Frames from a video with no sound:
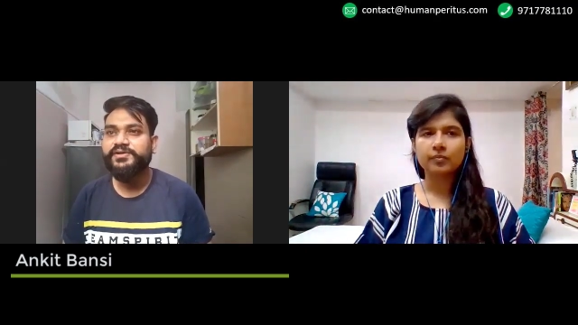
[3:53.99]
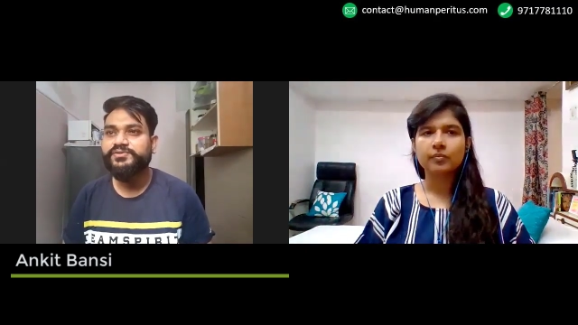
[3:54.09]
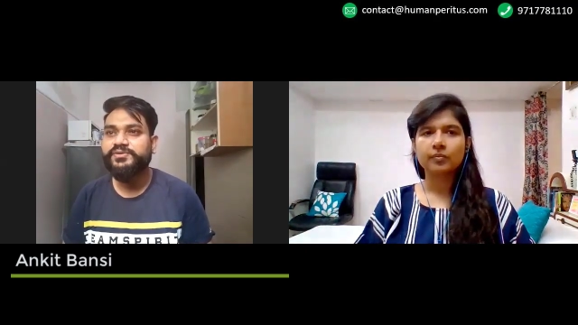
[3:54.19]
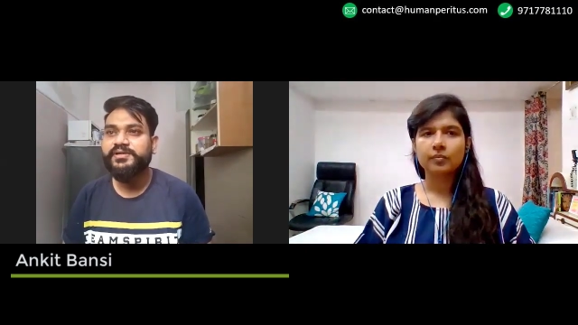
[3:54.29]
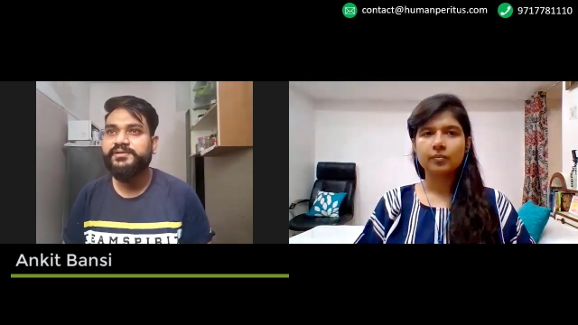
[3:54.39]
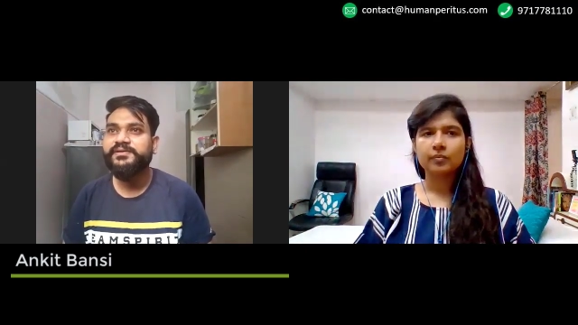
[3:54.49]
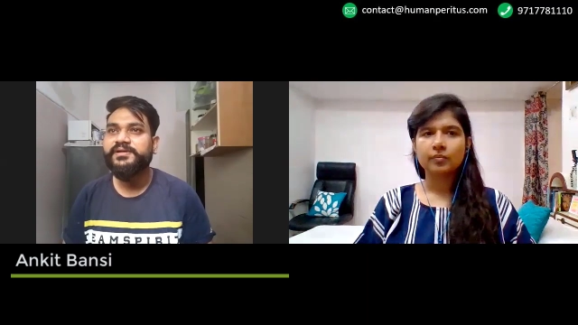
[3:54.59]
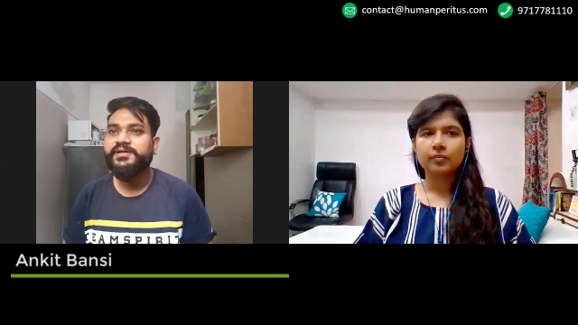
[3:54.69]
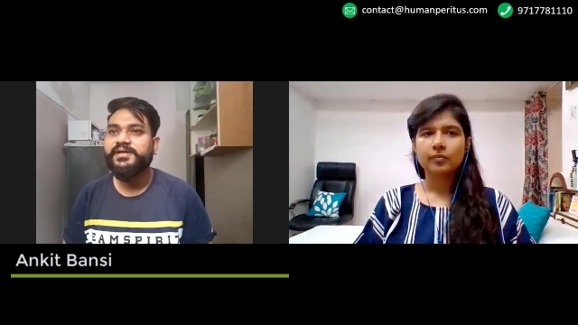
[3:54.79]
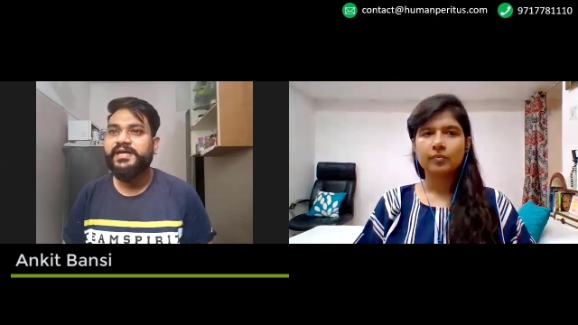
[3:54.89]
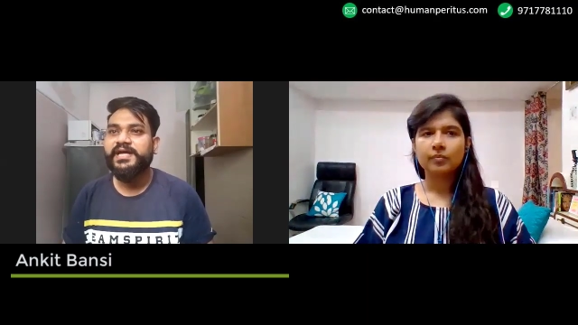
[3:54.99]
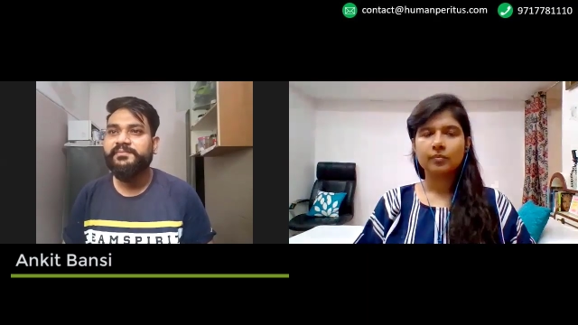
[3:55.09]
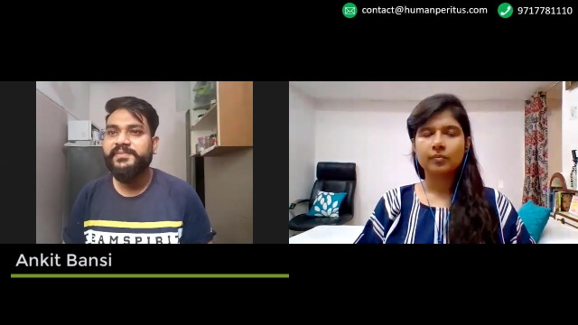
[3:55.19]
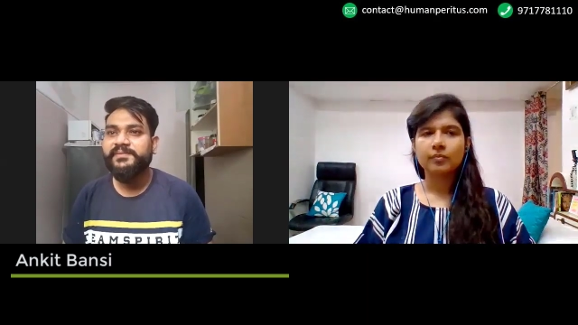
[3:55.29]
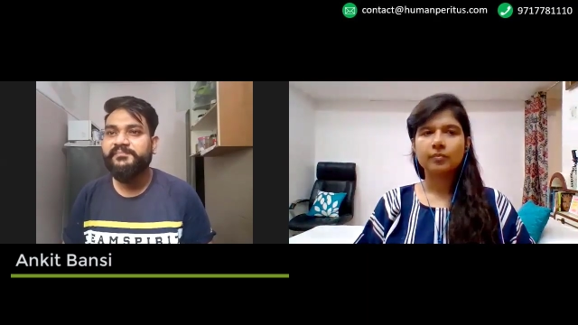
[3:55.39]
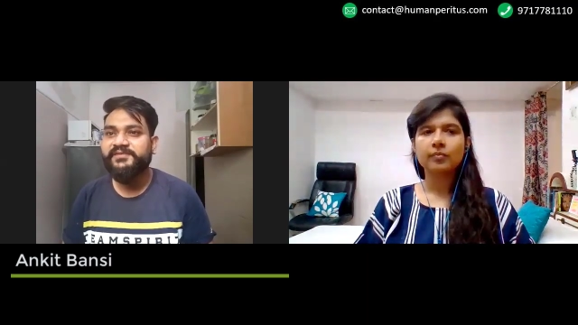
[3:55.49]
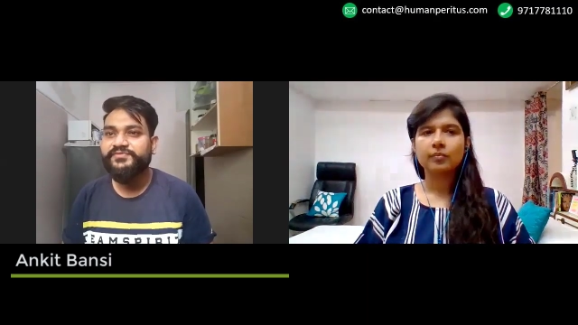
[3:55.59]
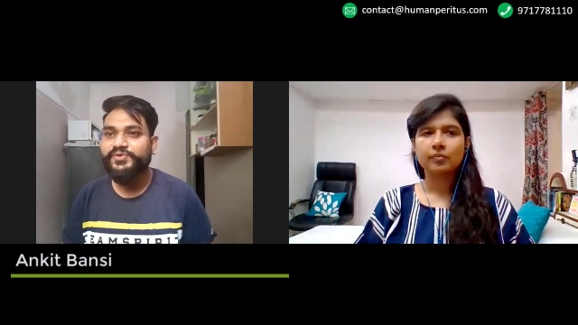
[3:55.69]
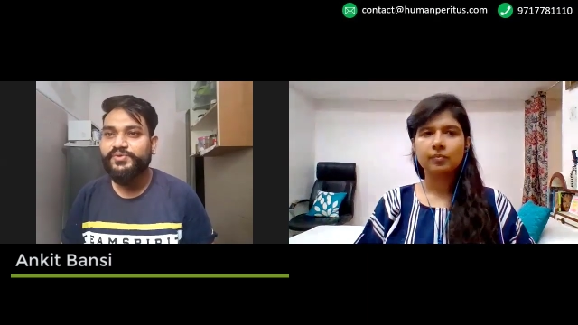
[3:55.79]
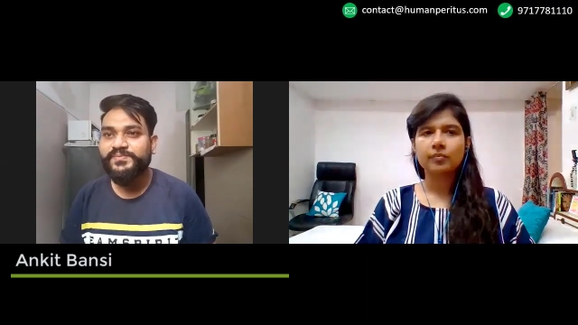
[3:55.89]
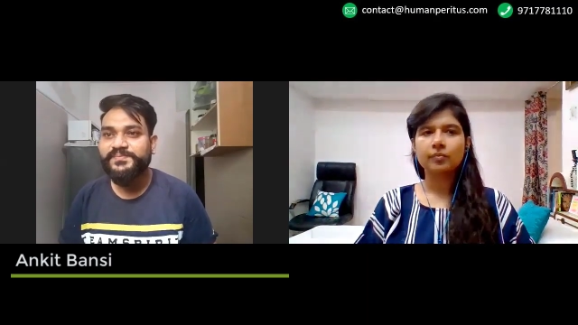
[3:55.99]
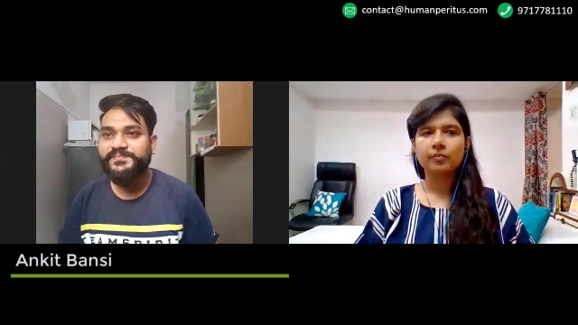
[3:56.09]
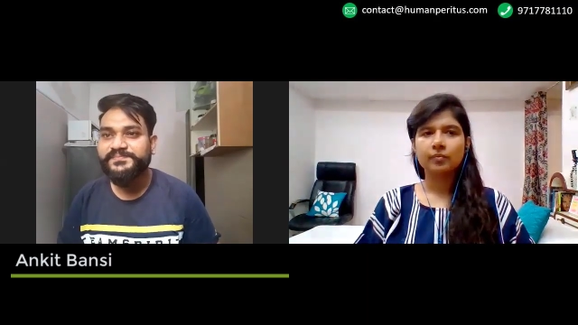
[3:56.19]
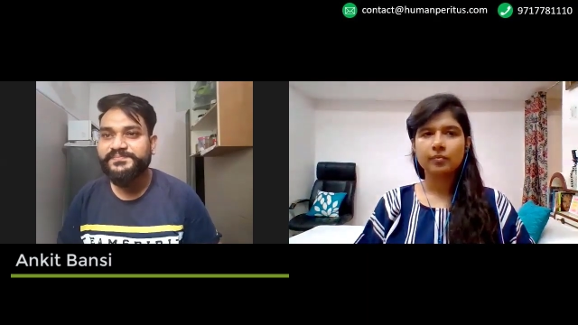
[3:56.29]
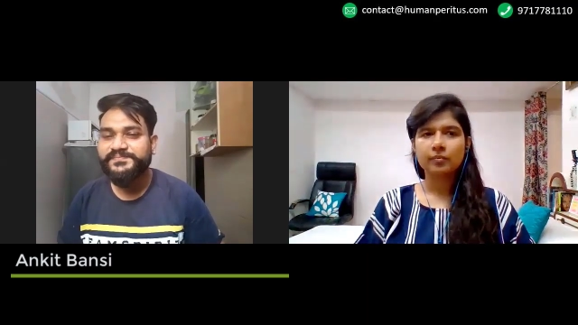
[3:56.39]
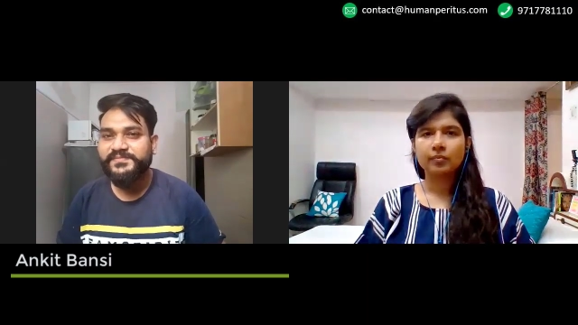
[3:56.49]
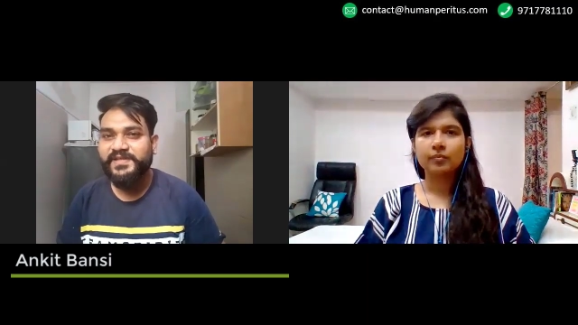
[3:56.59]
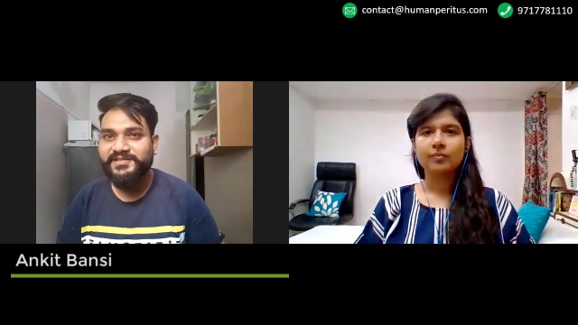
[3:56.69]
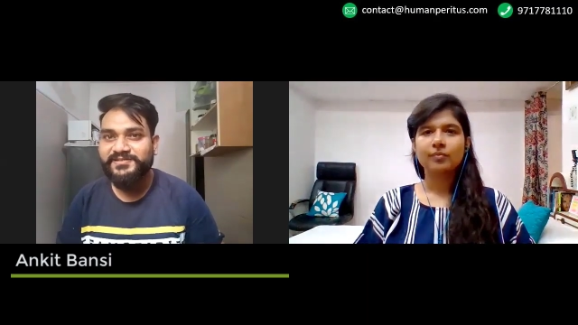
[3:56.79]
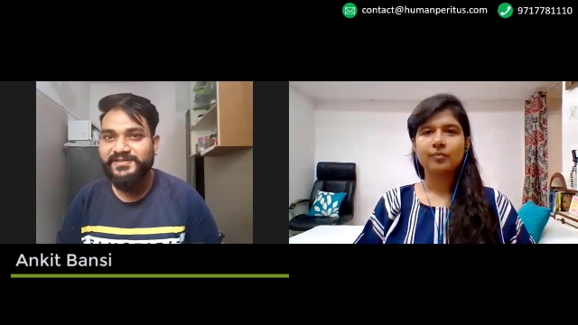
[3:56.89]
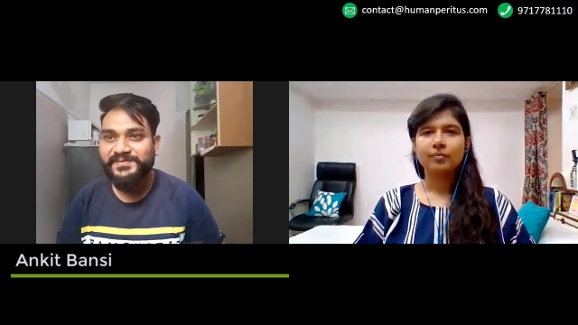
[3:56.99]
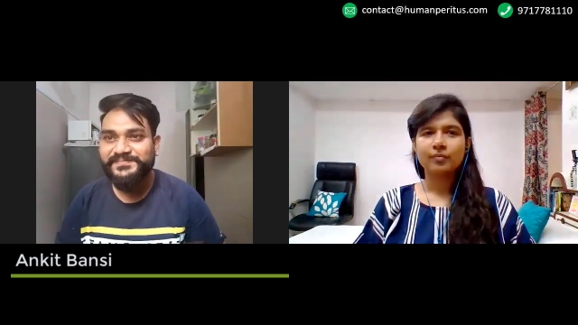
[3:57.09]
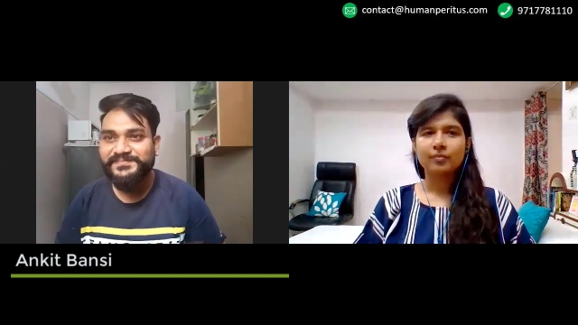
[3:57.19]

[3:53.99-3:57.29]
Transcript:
Speaker 1: So it helped me pave through nicely.